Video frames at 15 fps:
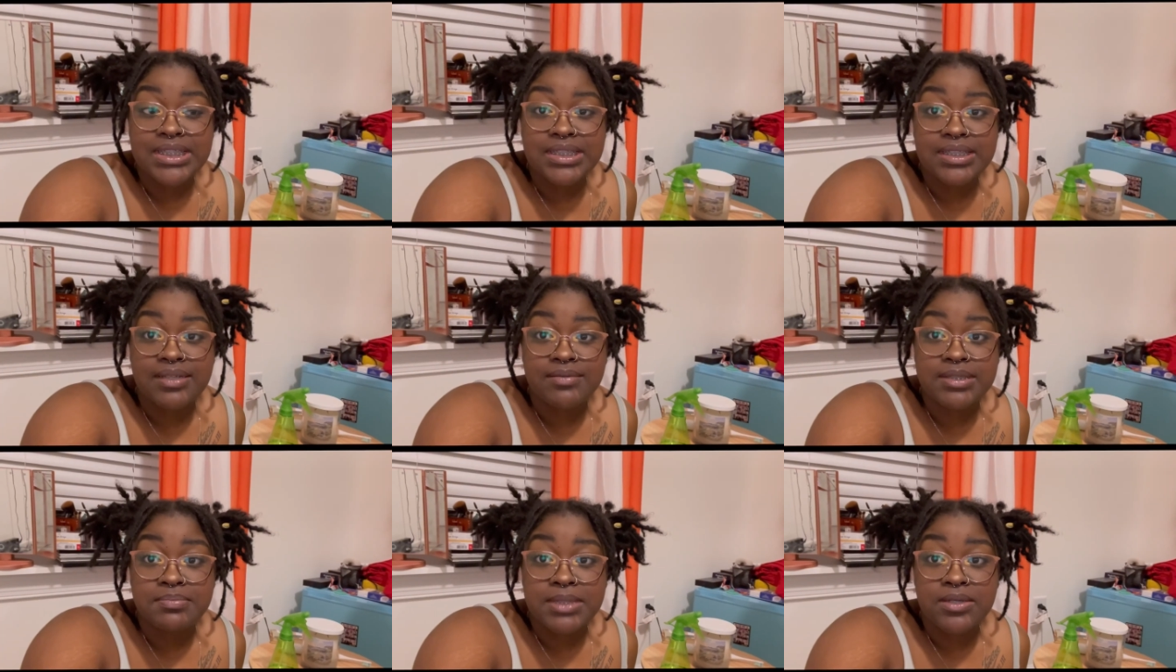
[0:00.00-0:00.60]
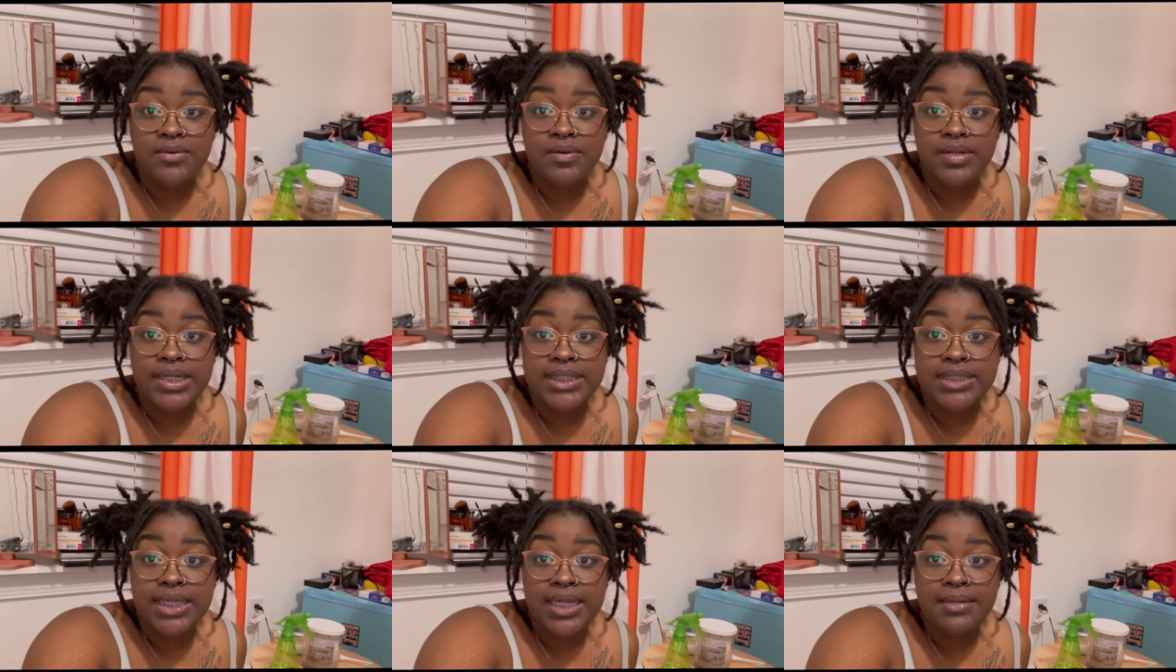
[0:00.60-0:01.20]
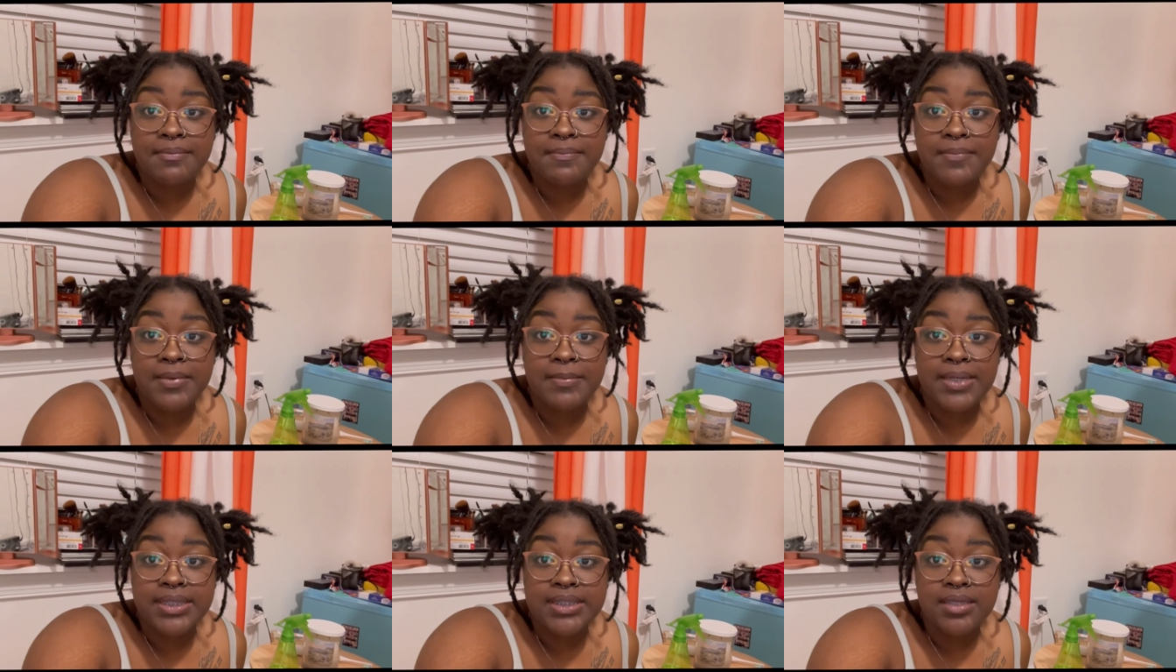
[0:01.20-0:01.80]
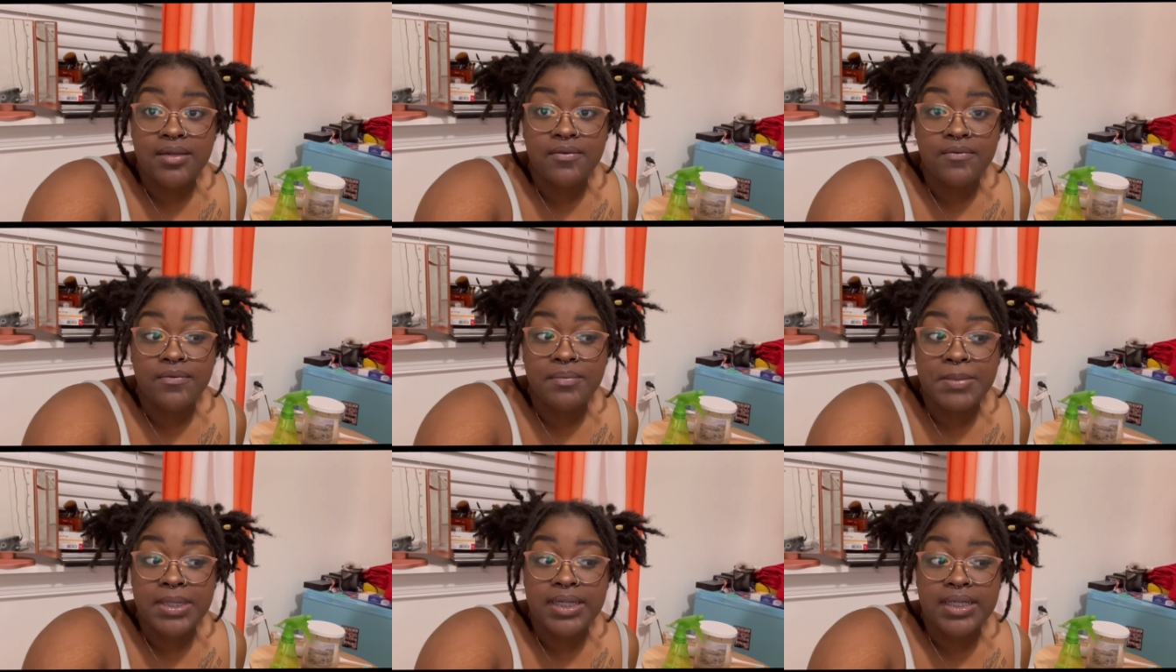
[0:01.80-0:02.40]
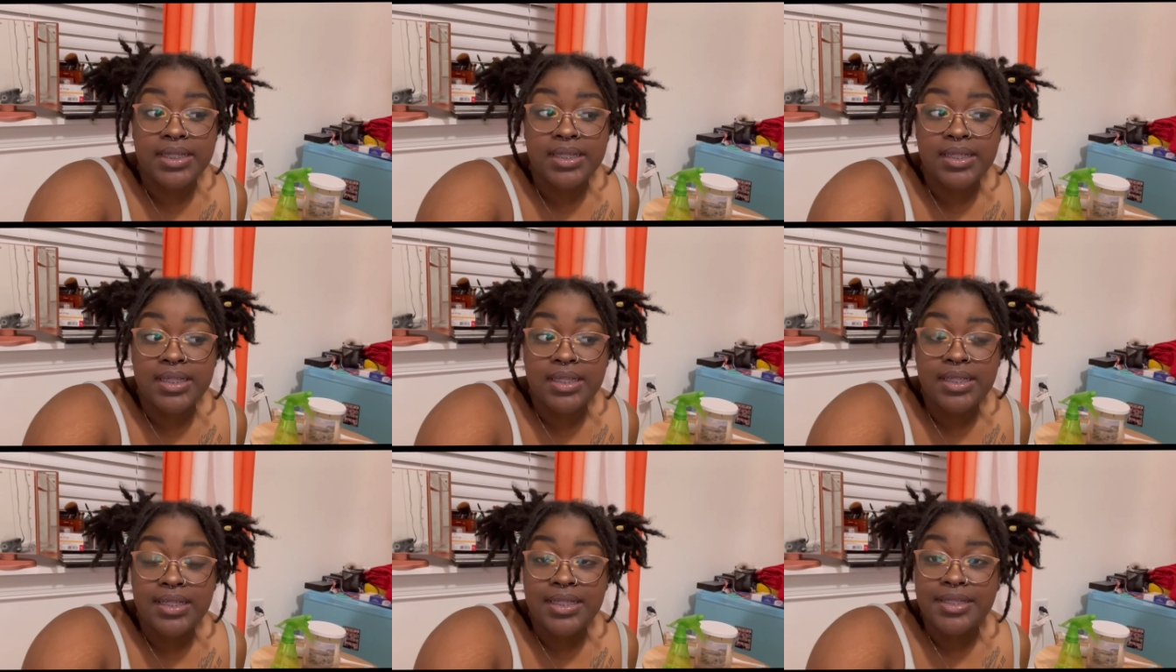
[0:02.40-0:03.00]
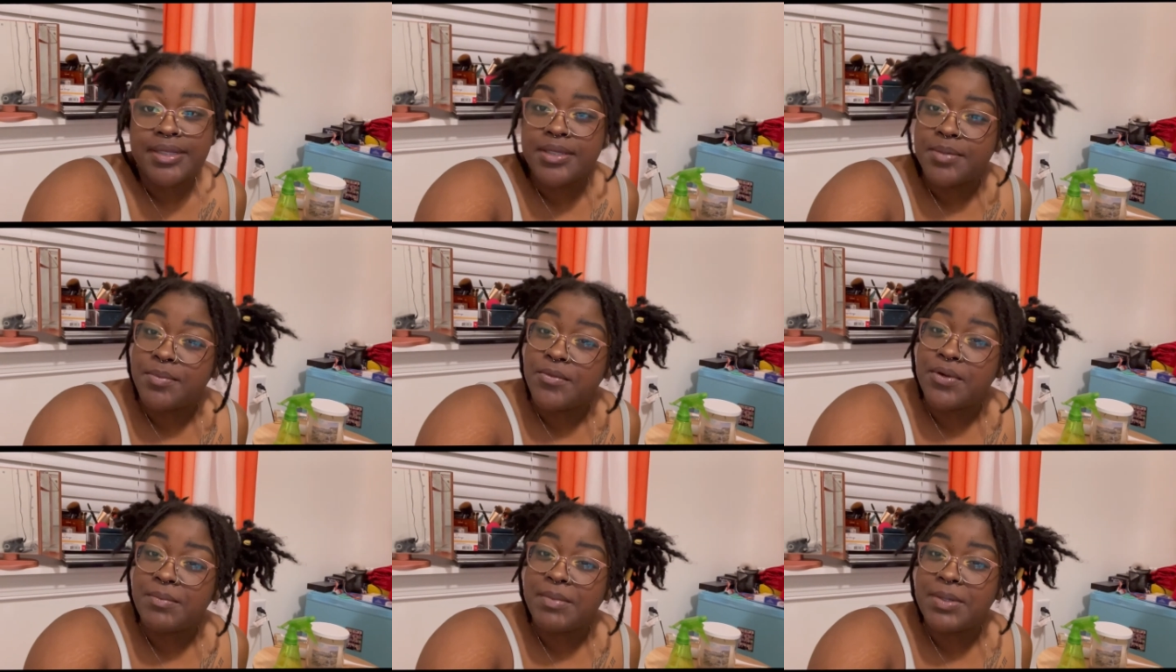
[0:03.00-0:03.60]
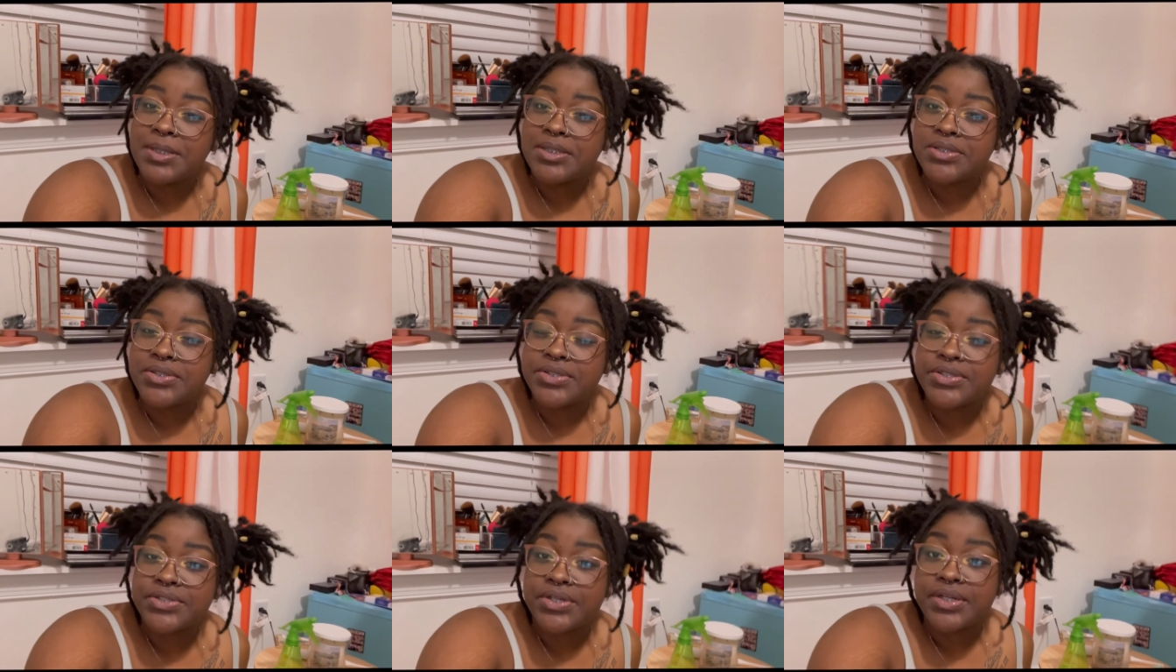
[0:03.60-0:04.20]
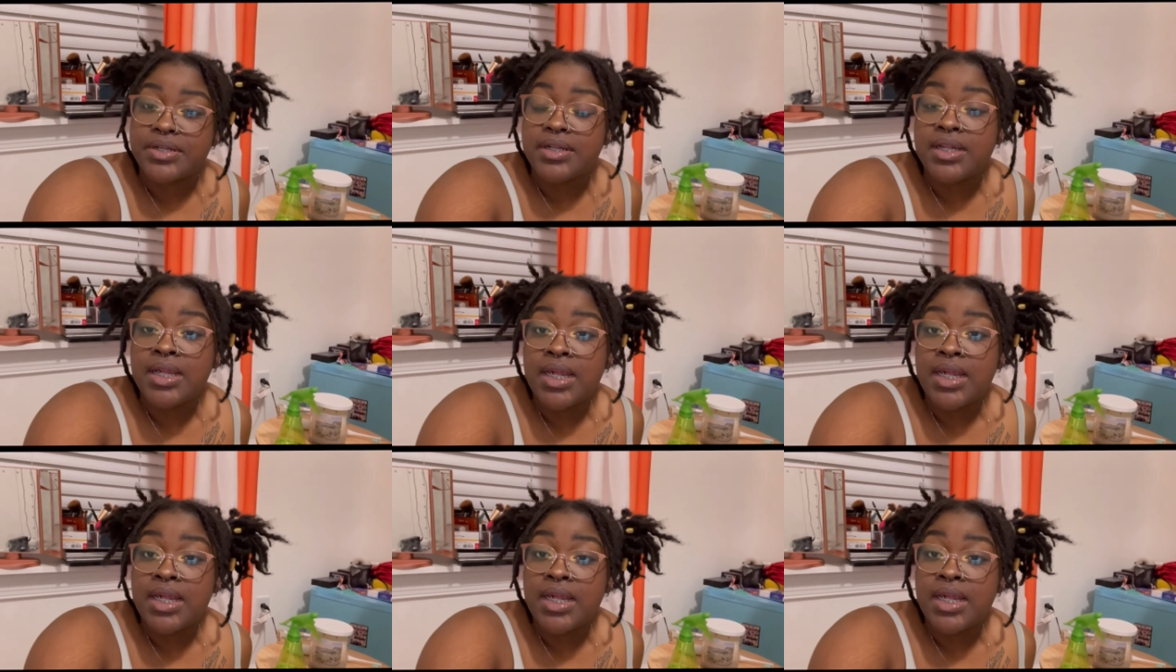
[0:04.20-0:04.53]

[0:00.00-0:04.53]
That was me going on a date by myself, but ended up going with my little sister.